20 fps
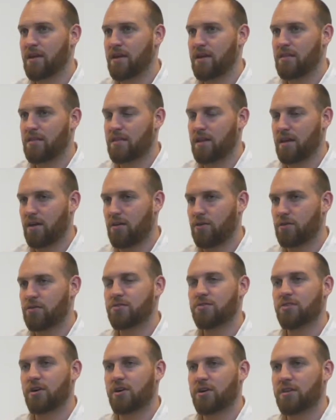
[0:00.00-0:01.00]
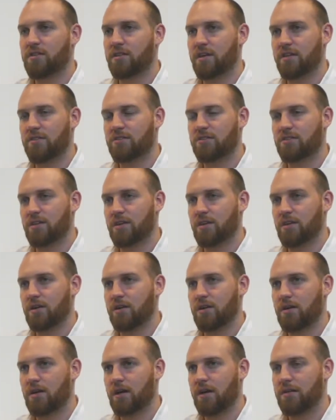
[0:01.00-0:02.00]
they all started as
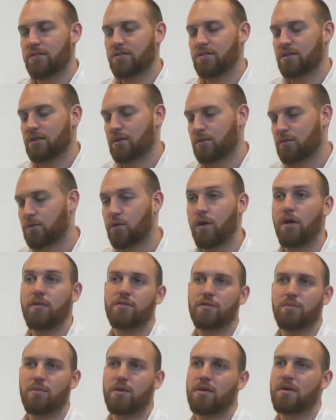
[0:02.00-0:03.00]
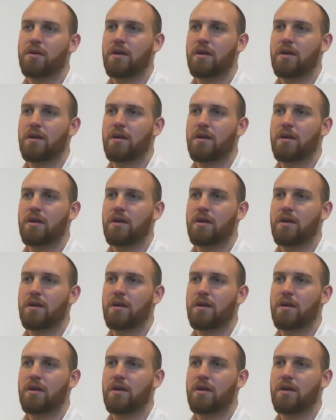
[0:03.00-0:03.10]
craftsmen.